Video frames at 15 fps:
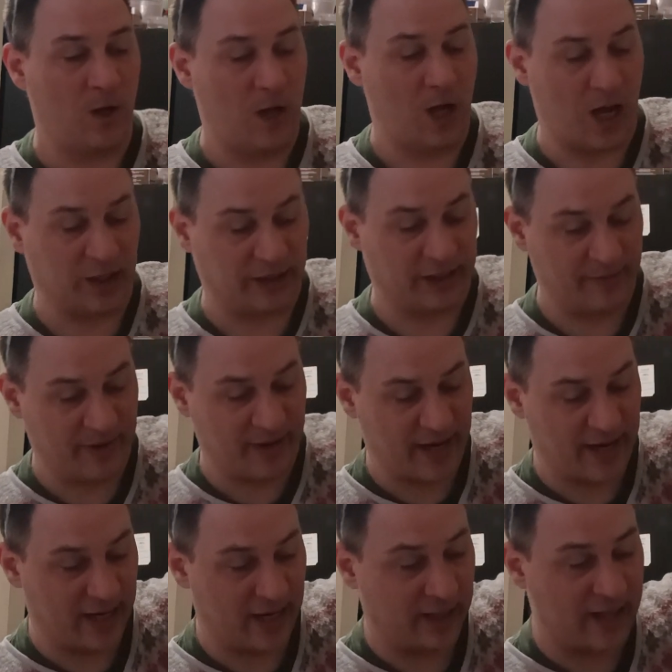
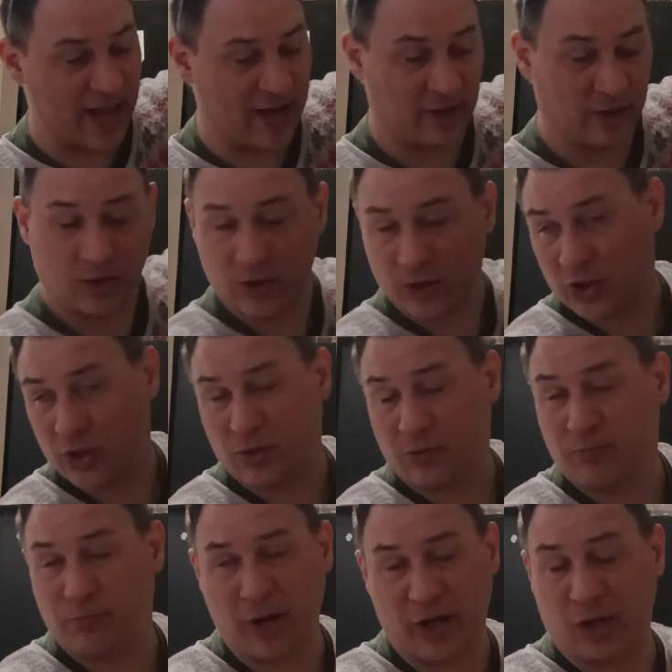eliminate a lot, and you can just
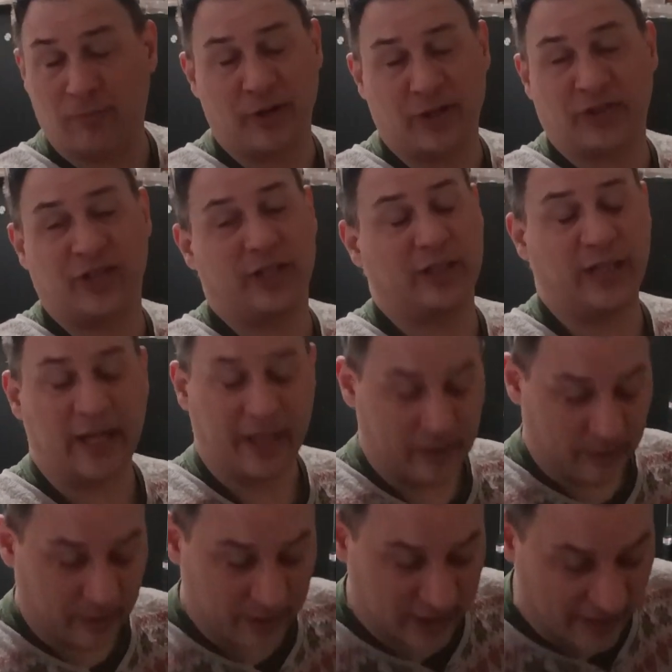butter brush it like
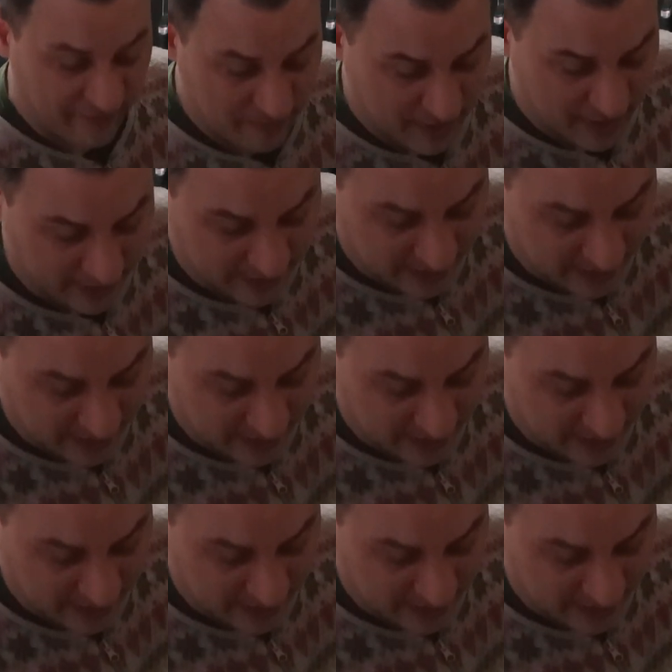7 minutes